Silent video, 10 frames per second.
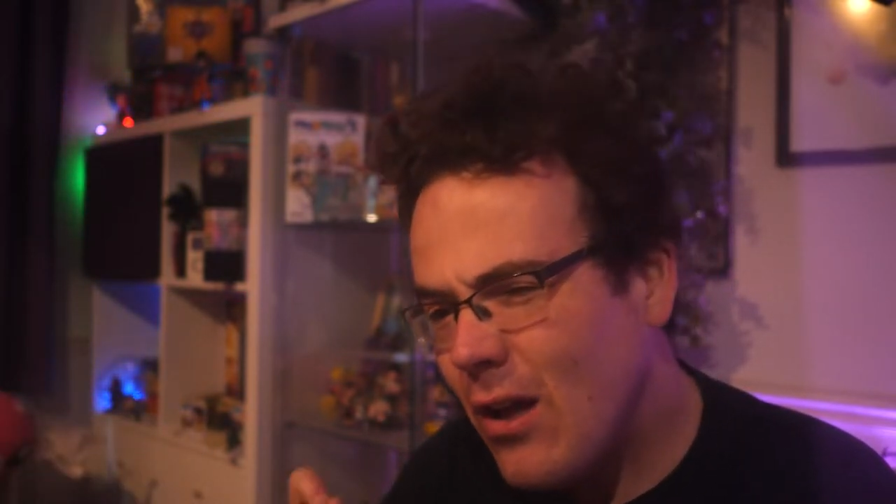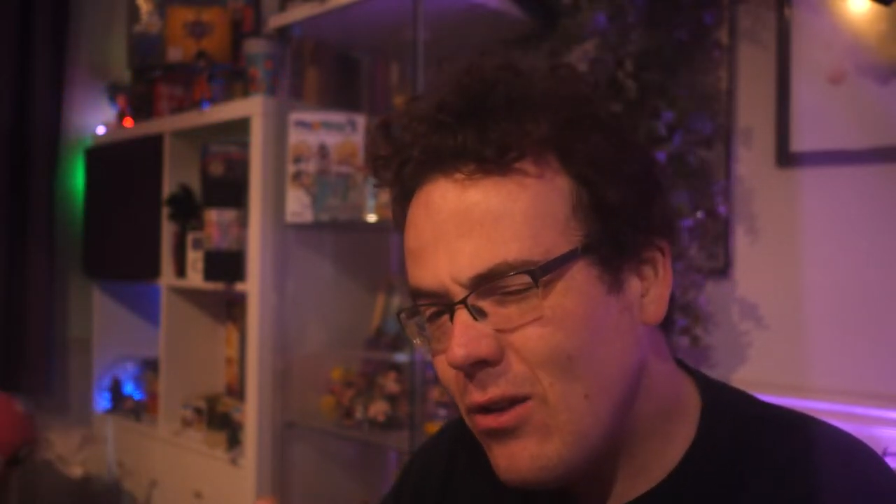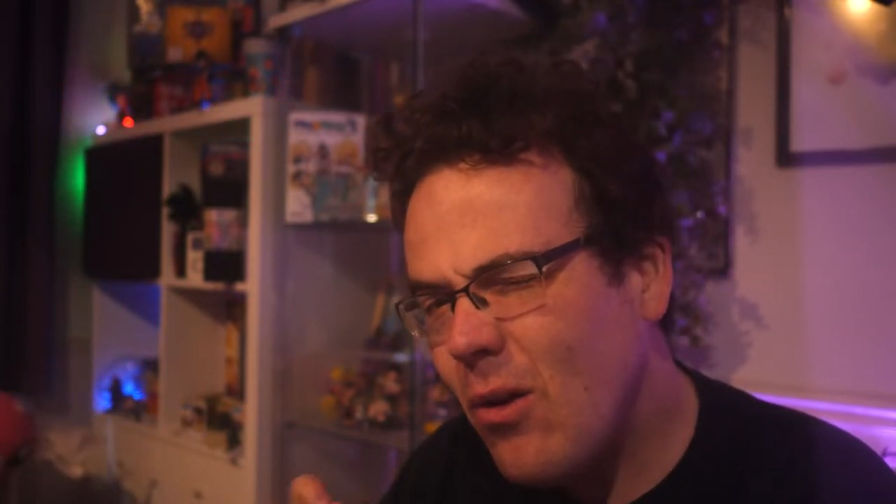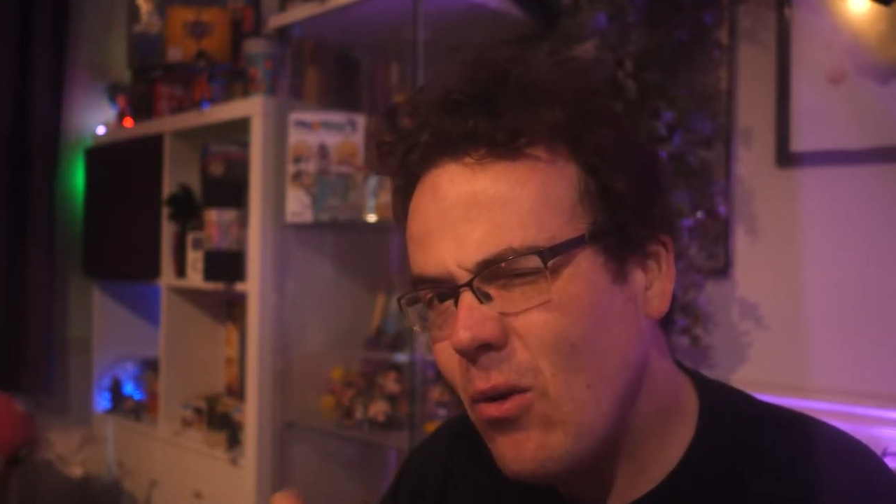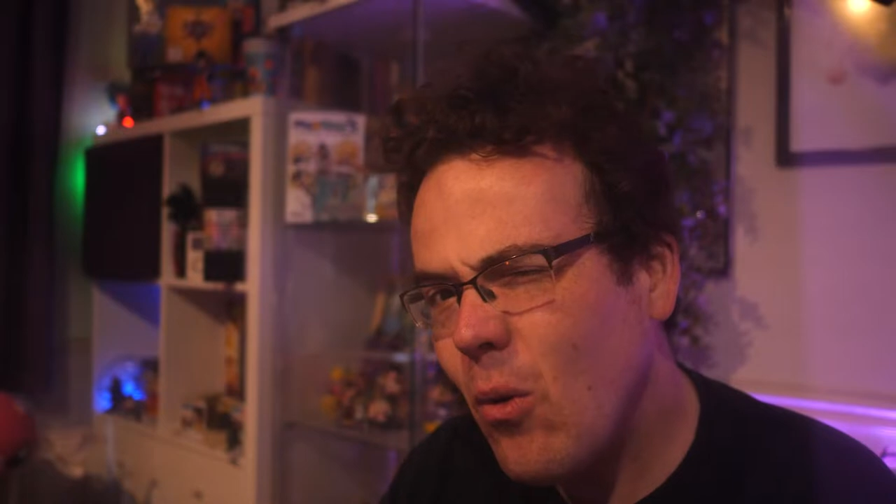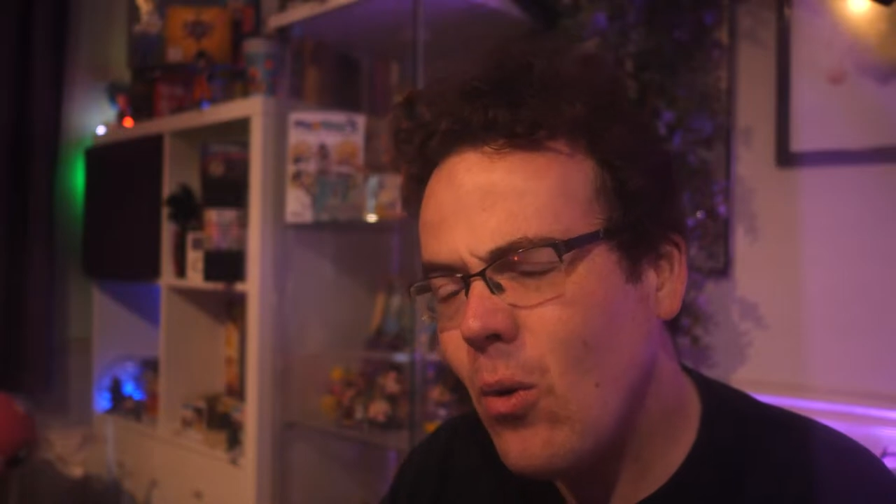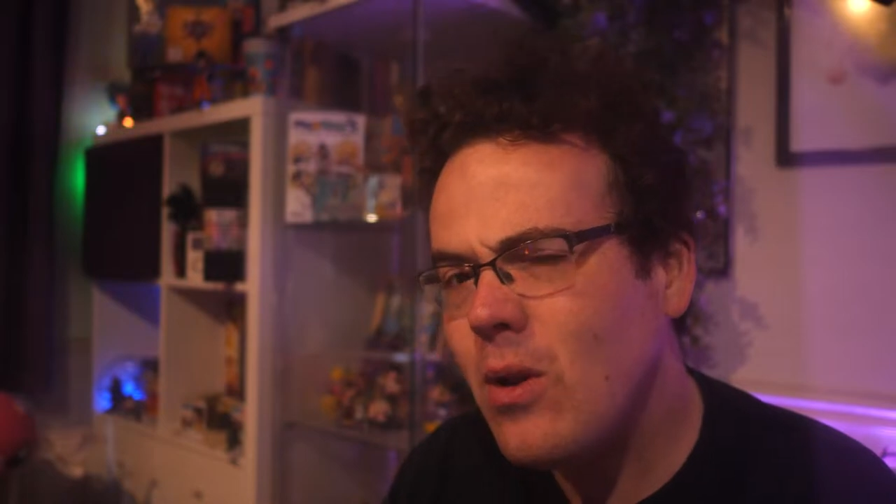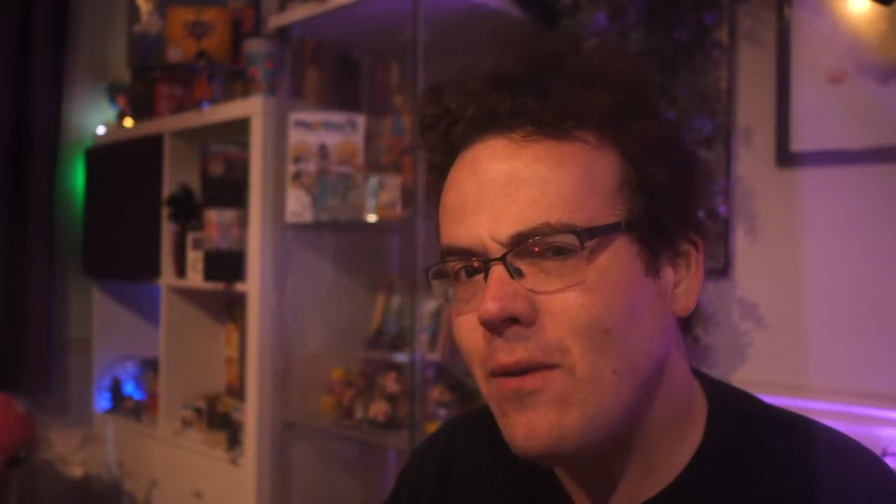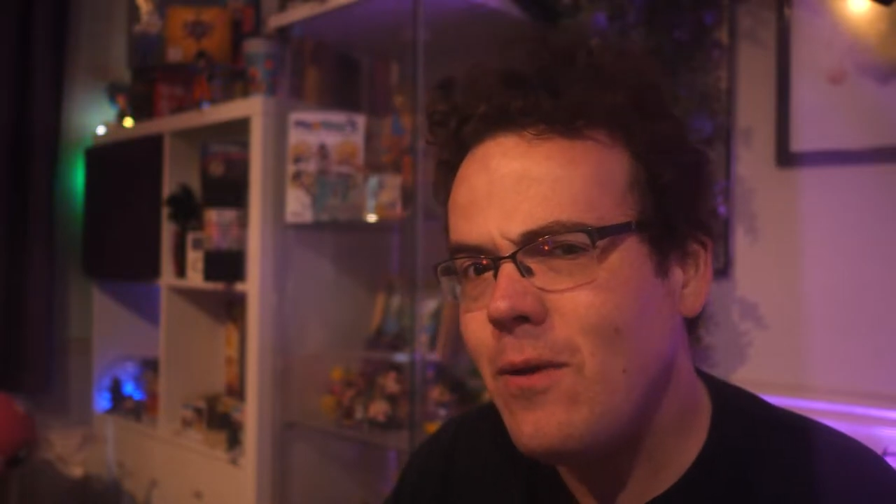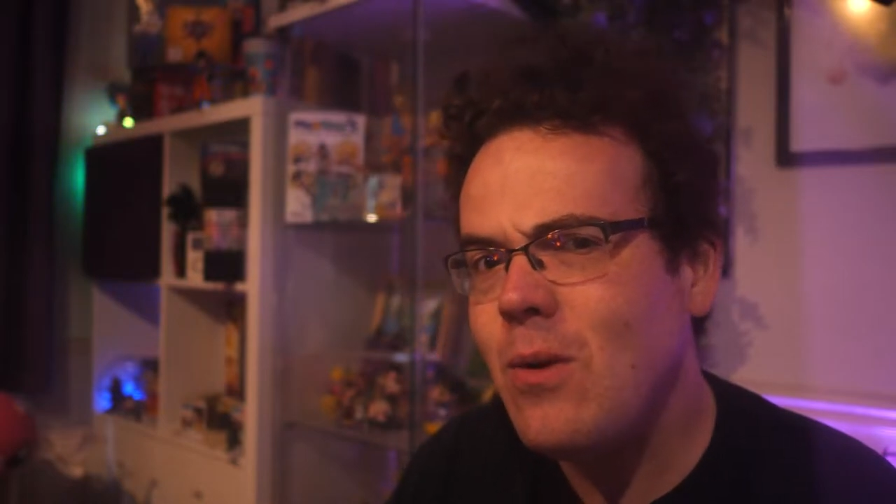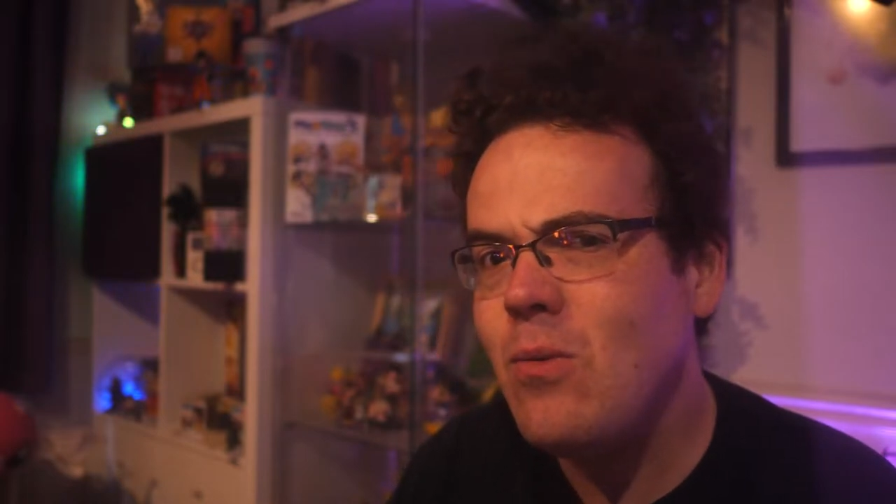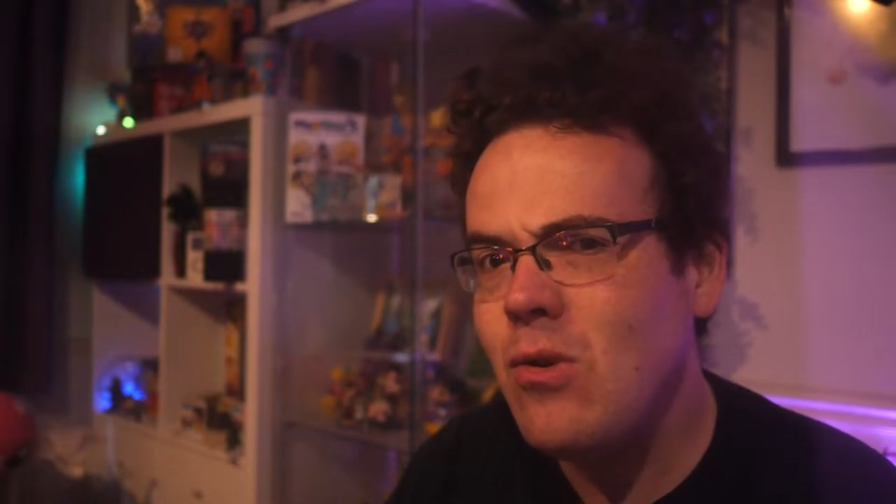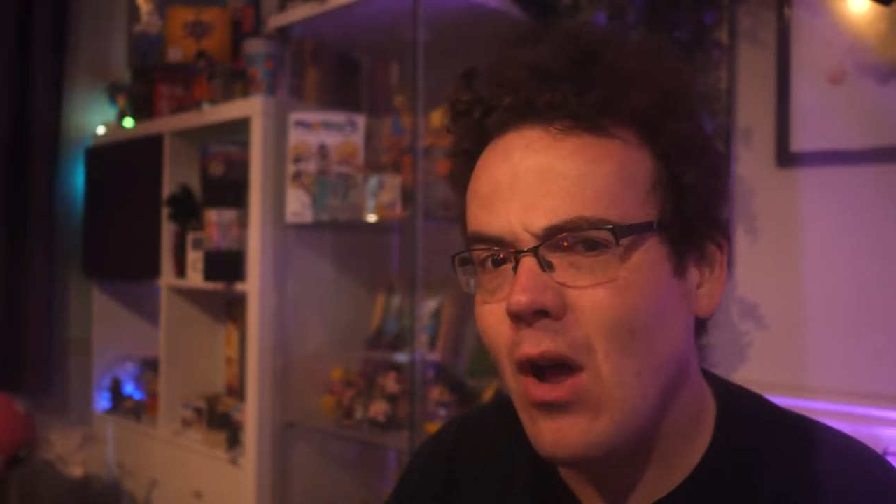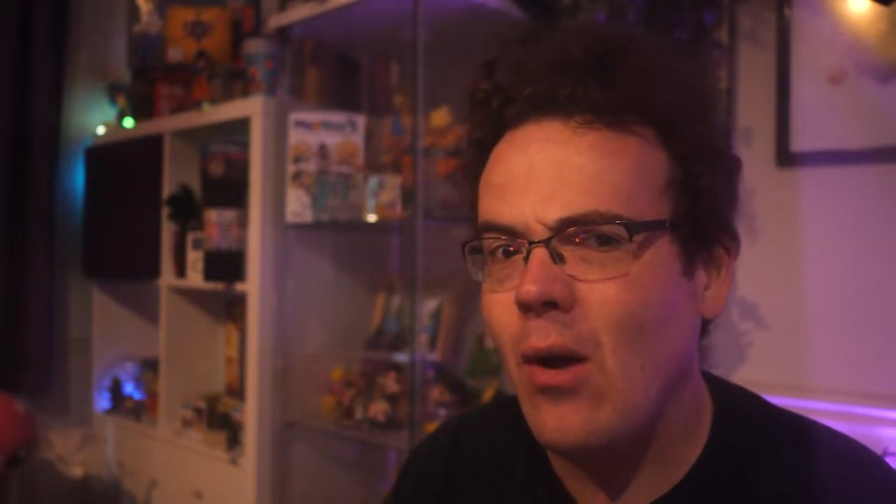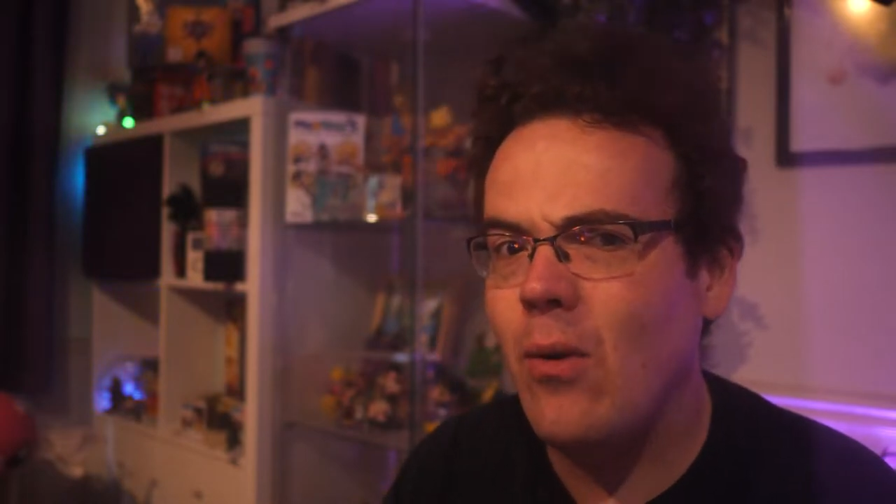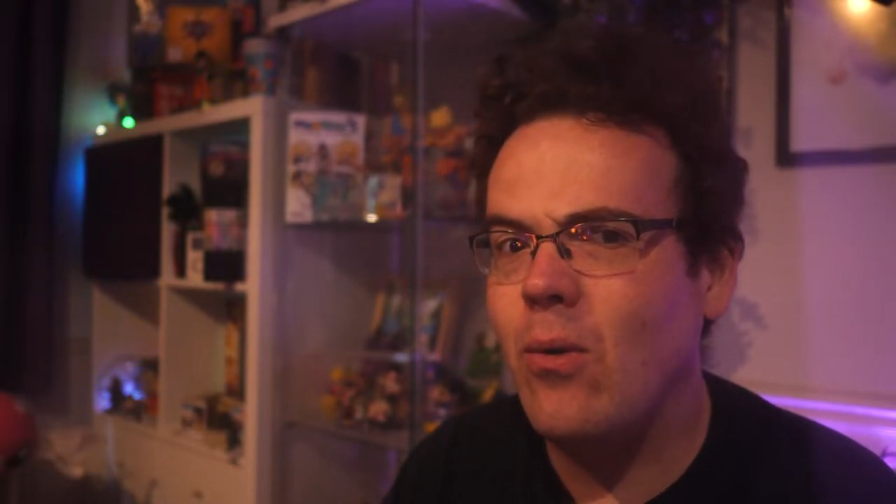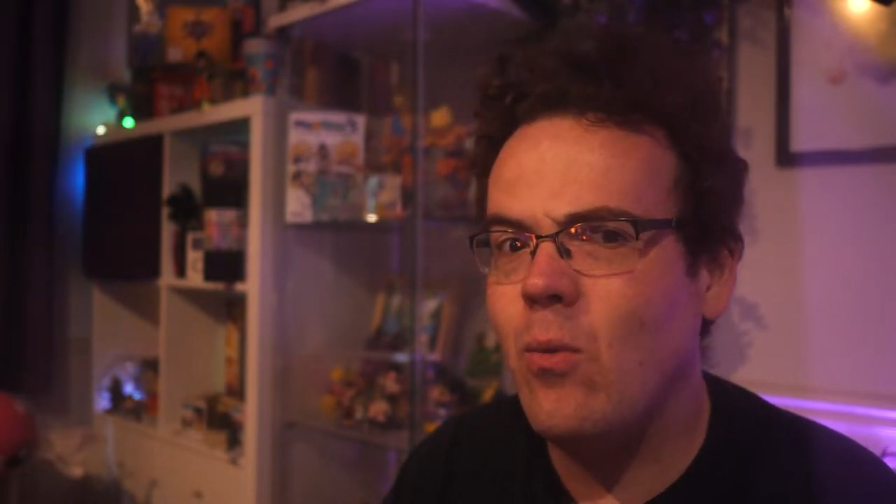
not all of you know,